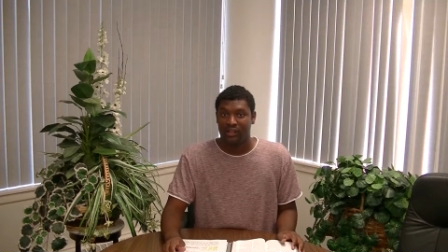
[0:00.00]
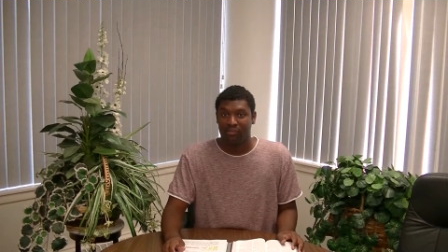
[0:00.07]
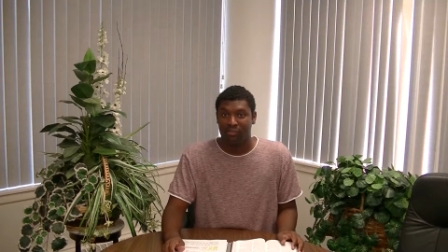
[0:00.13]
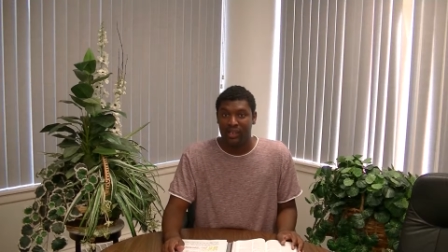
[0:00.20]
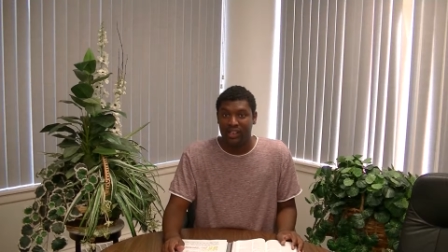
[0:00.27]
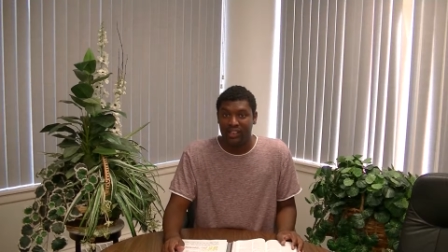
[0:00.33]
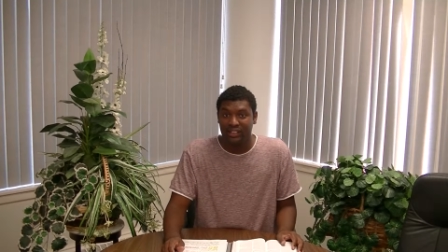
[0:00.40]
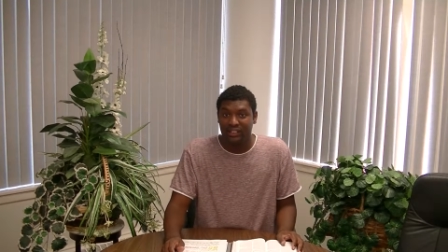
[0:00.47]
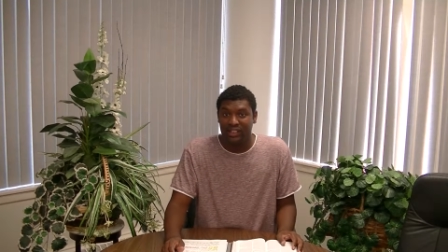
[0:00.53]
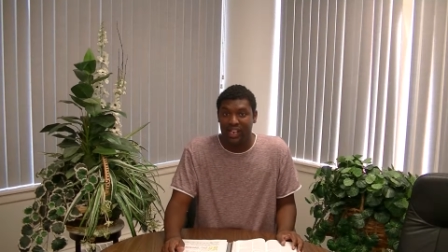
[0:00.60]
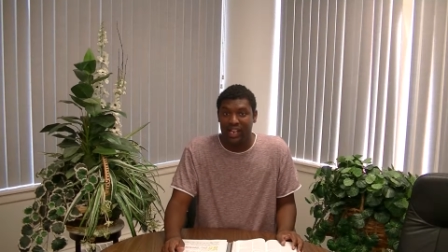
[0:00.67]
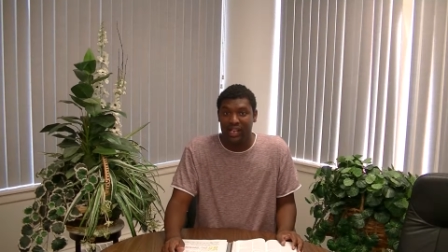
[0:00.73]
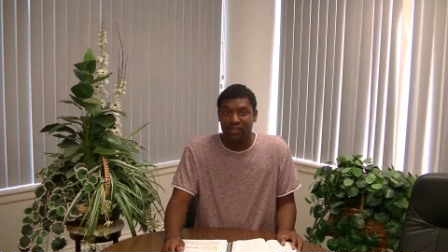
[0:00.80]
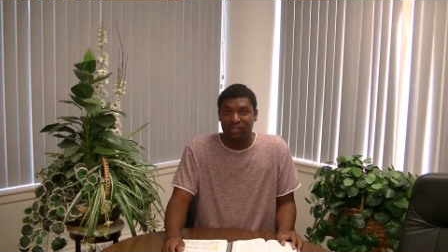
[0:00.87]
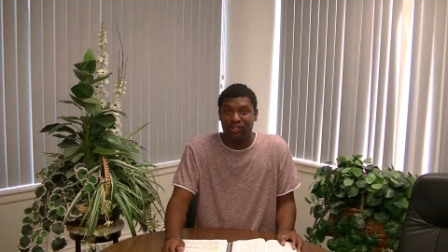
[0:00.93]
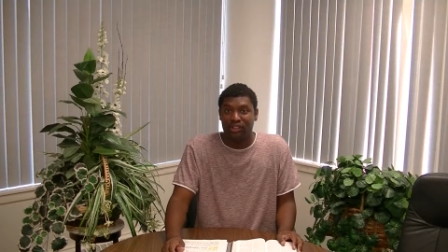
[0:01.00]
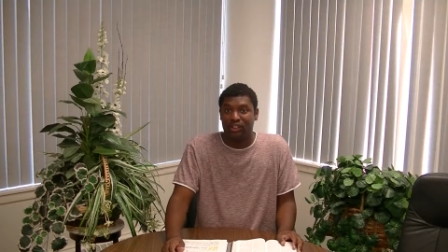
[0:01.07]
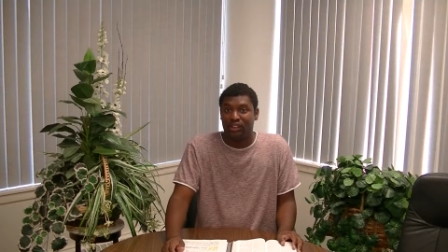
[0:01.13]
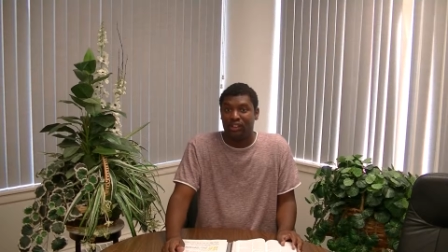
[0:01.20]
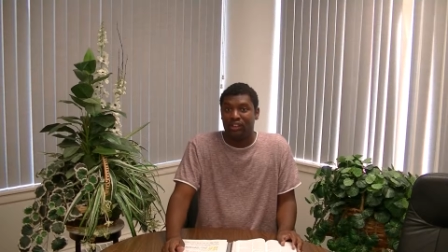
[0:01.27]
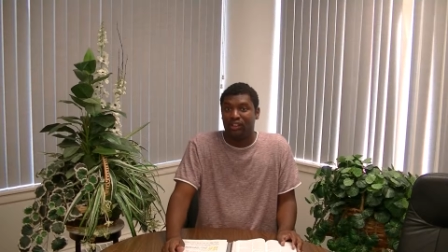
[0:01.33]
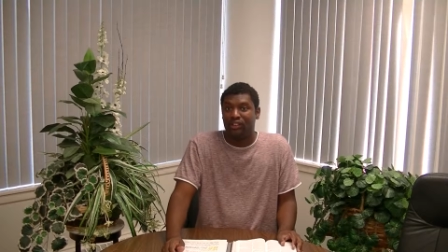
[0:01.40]
Many times
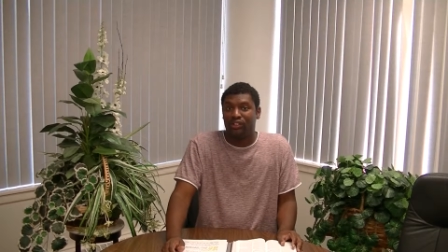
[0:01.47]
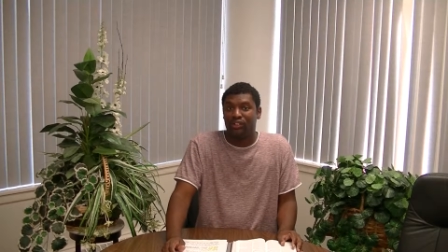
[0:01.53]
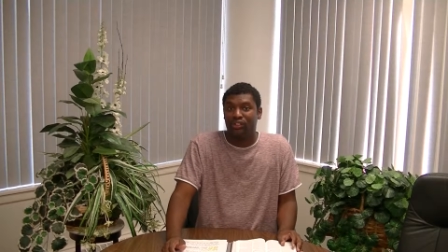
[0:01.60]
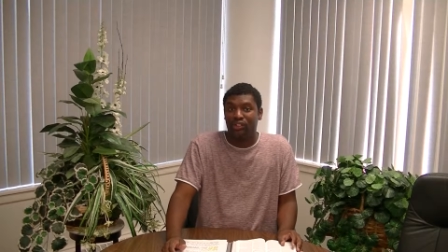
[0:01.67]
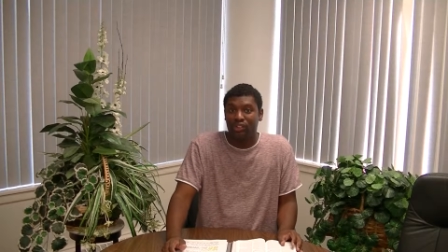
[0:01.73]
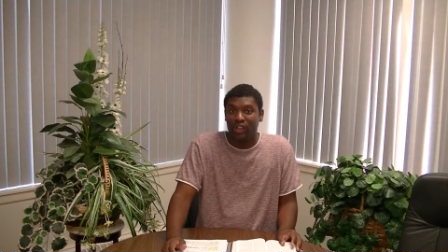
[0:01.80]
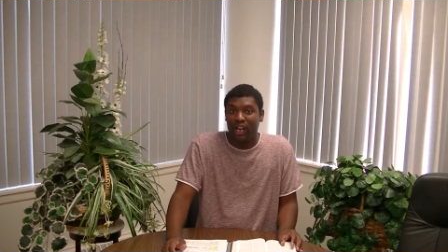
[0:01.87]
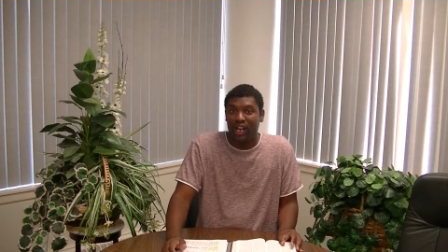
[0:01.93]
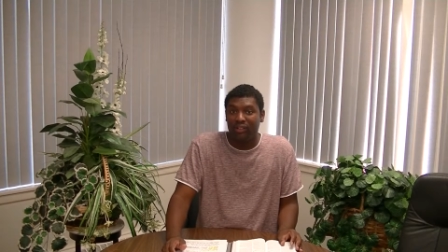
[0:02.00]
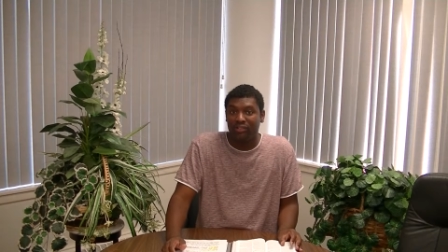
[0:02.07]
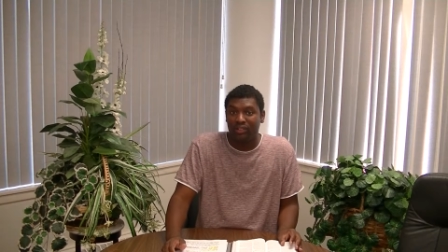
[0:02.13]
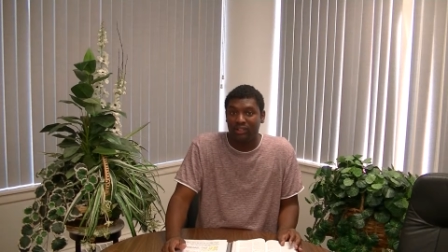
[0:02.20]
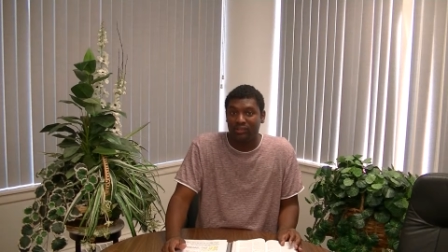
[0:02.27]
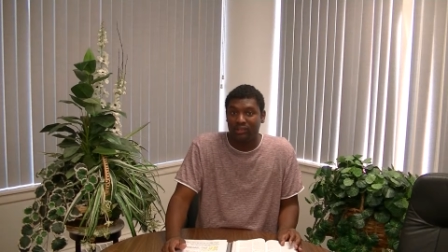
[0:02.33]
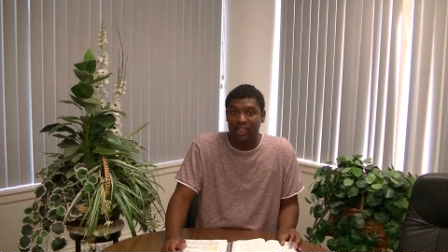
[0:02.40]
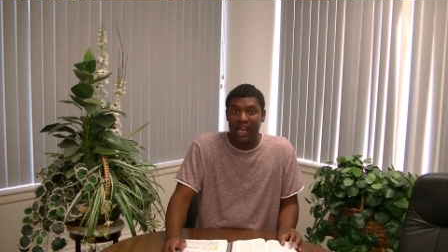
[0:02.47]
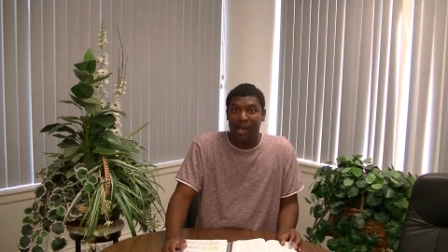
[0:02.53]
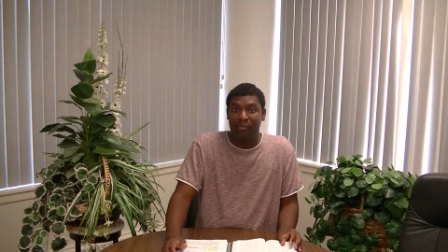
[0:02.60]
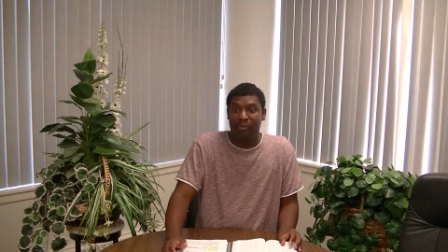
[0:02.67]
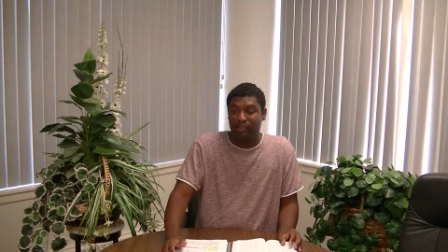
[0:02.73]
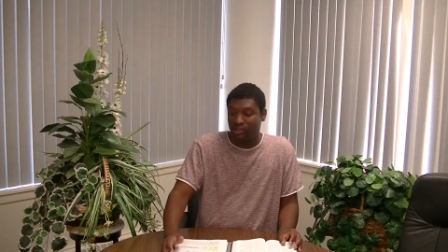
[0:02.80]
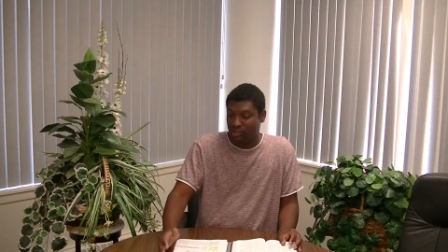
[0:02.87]
you have to
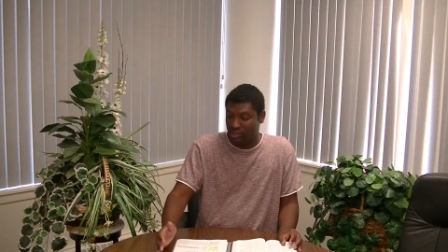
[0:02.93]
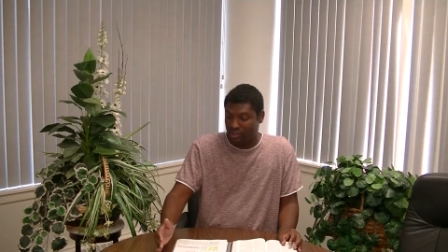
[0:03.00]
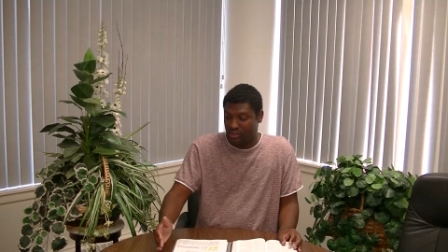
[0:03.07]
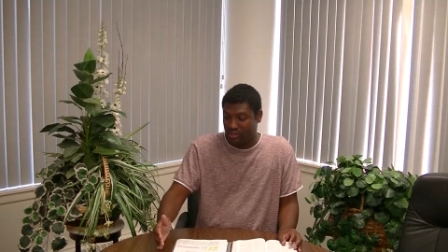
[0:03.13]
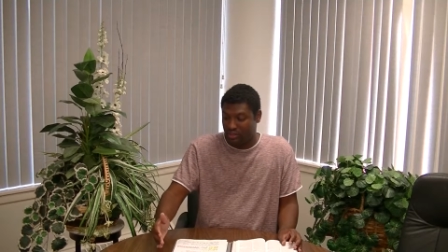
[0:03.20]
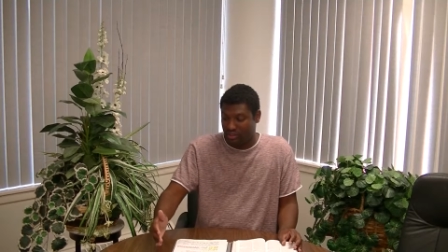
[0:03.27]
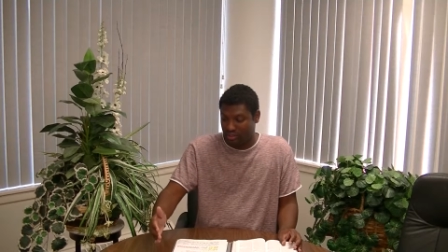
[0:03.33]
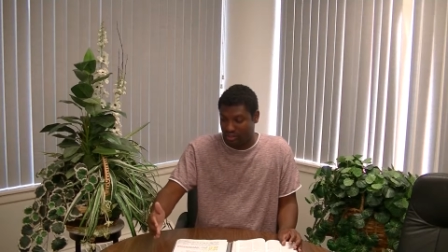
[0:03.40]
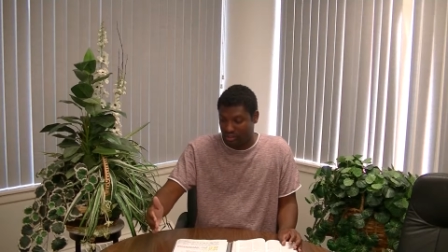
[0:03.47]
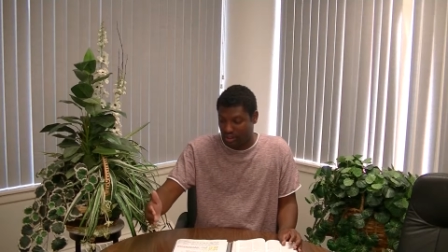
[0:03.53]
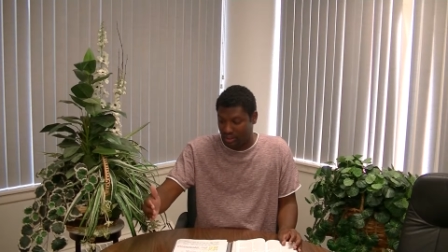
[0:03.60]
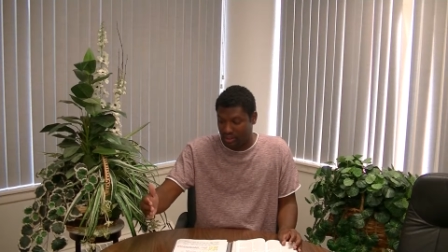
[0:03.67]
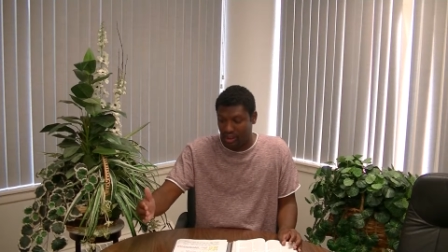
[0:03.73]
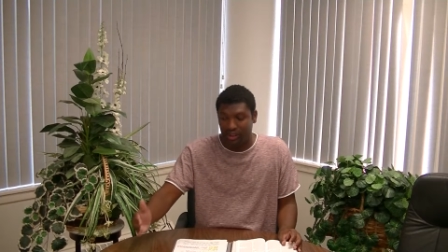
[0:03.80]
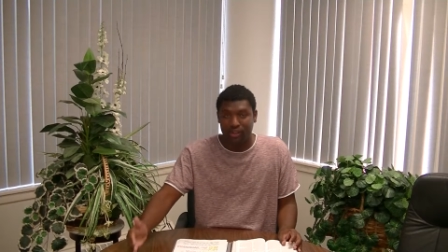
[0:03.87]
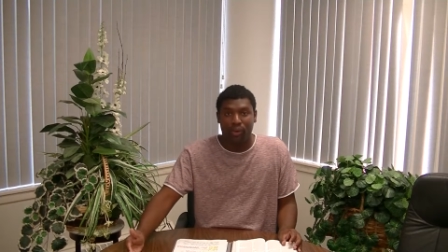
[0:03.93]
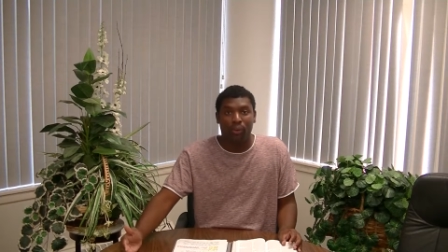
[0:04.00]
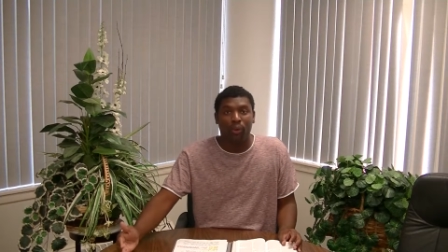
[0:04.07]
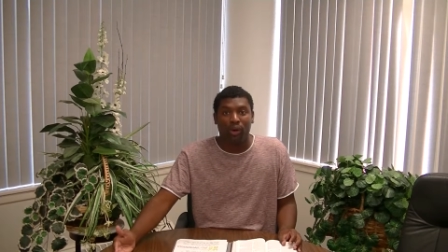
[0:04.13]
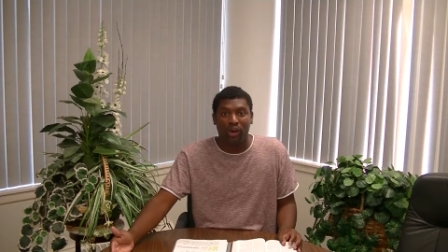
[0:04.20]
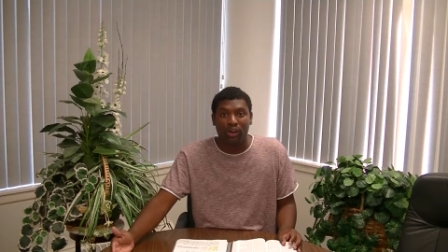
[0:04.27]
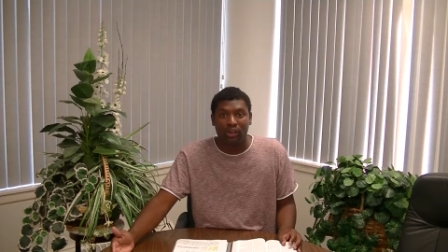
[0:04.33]
tap into another
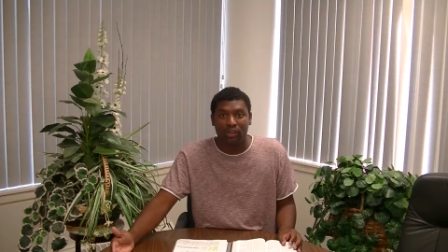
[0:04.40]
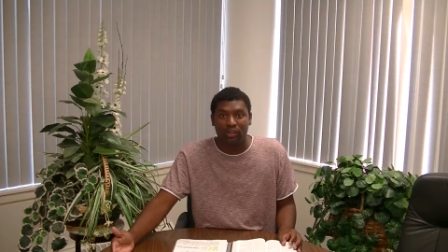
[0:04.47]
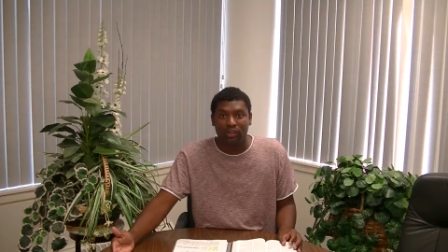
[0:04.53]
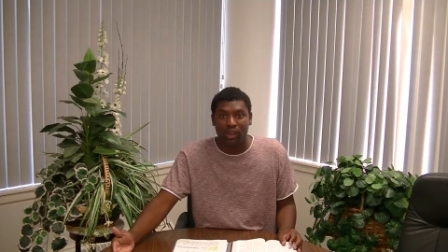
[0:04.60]
world.